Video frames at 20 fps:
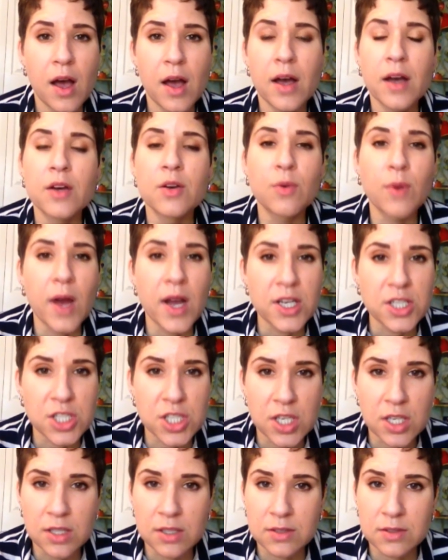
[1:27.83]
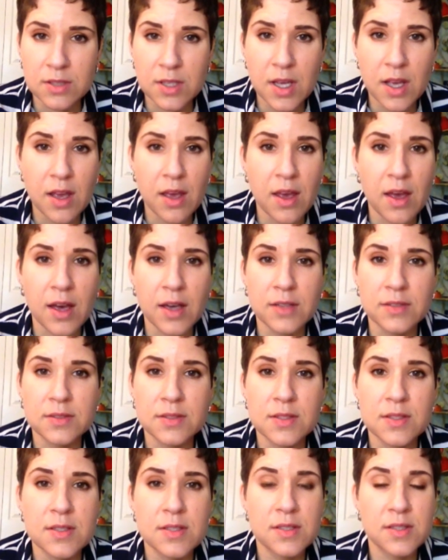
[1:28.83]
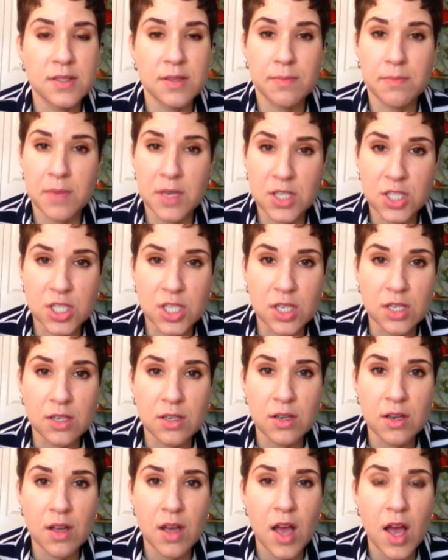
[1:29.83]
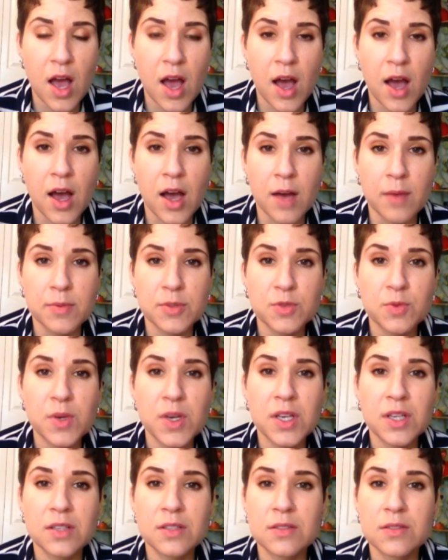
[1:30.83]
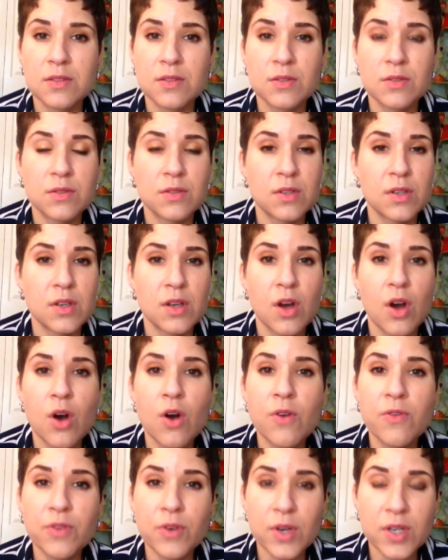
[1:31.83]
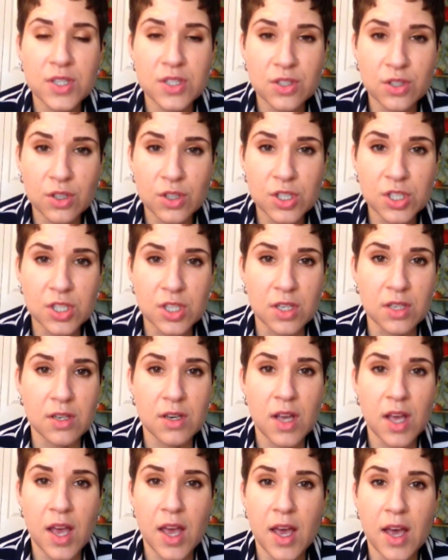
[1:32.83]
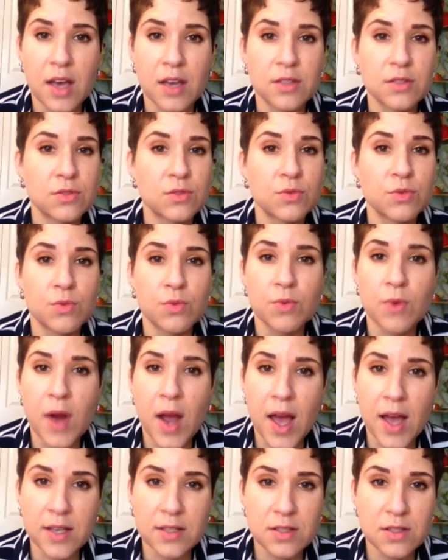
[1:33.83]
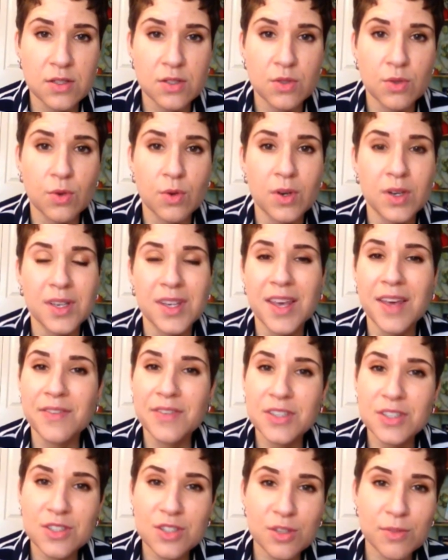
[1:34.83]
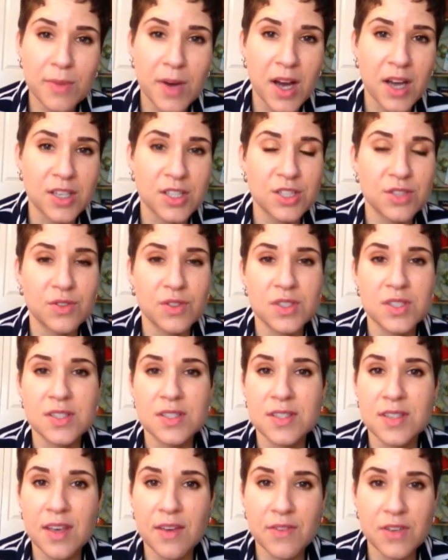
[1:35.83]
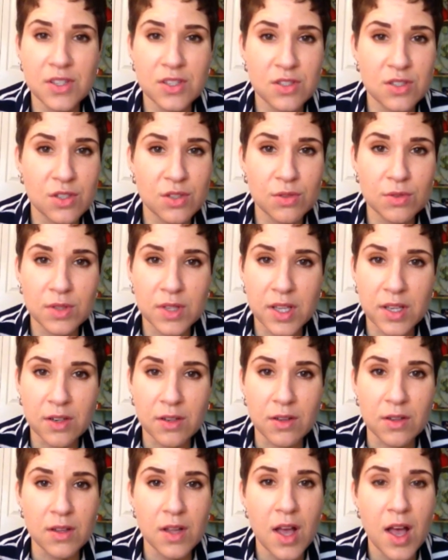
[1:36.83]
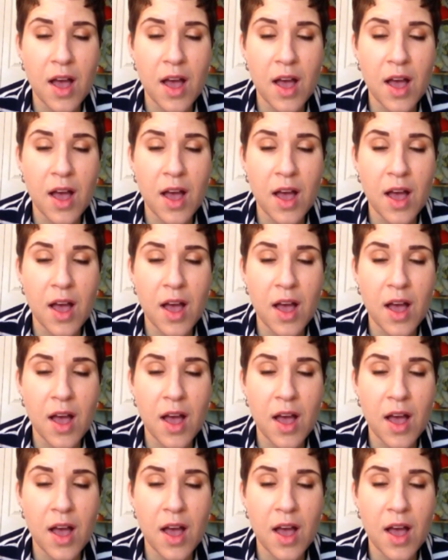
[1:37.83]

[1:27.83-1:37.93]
aggression and submission, between overexertion and rest, or giving too much versus giving too little,